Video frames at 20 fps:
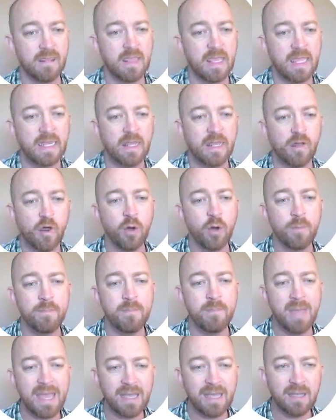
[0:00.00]
Now,
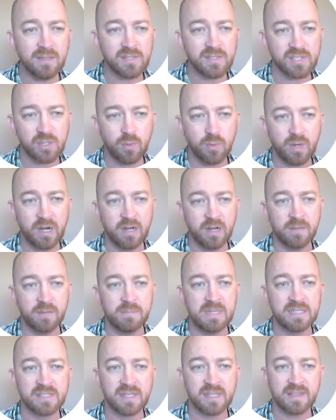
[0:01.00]
omega squared
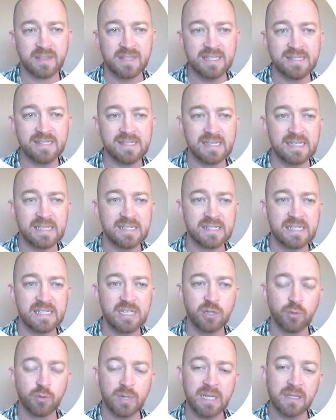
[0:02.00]
means that this is the
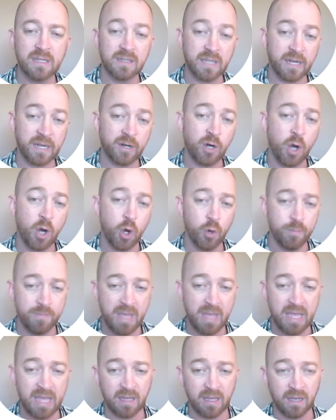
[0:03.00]
Greek letter
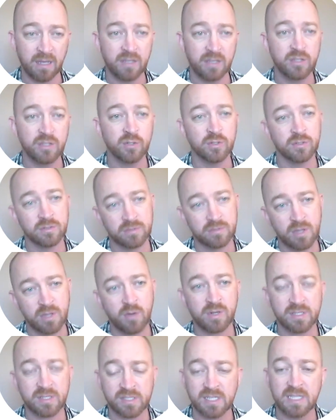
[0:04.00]
omega. You'll
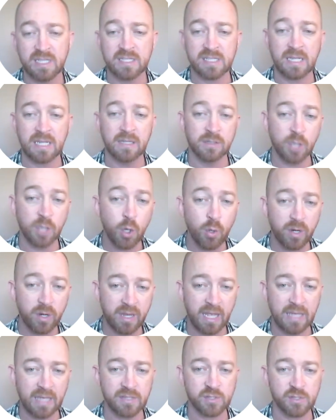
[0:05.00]
notice it's a
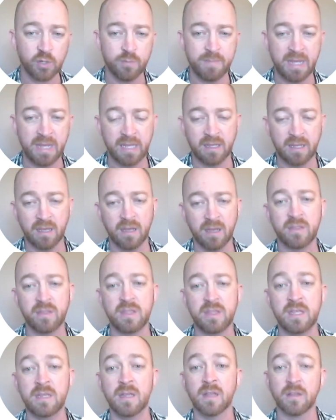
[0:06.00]
lowercase omega.
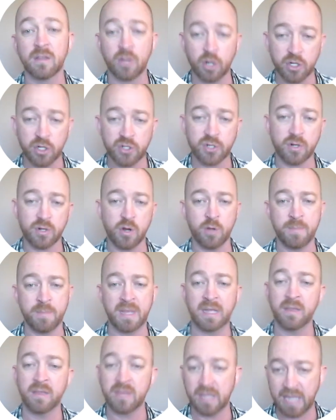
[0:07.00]
The larger
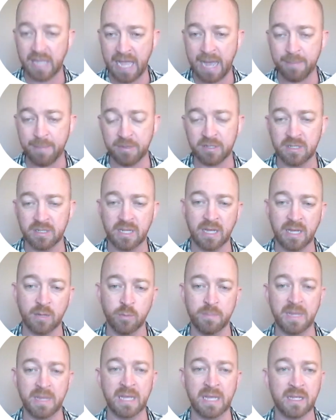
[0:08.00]
omega, the capital
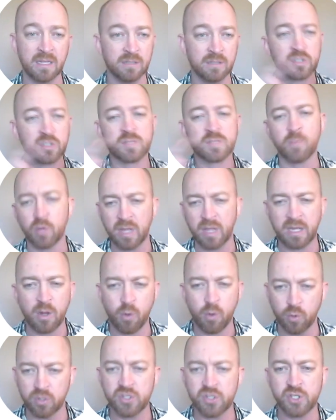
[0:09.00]
omega, looks more like a
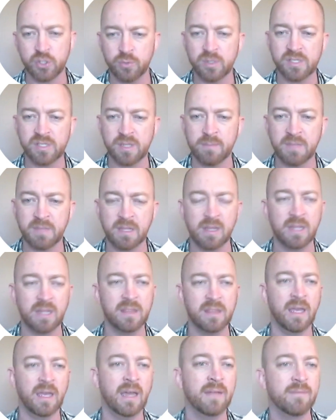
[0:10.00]
horseshoe or something like
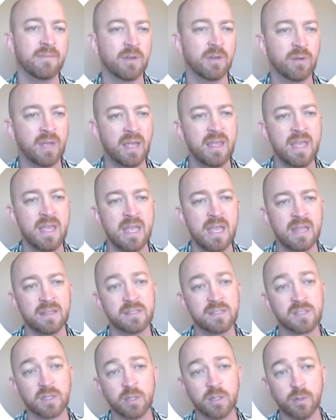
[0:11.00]
that. Okay, this is
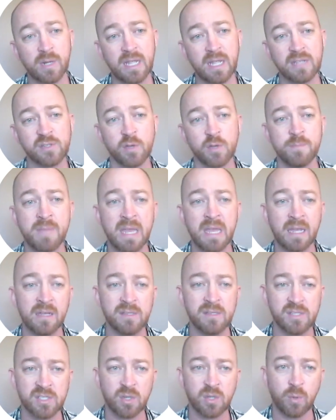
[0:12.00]
a lowercase omega
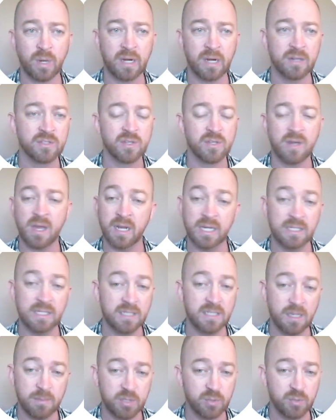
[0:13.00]
squared, so not a W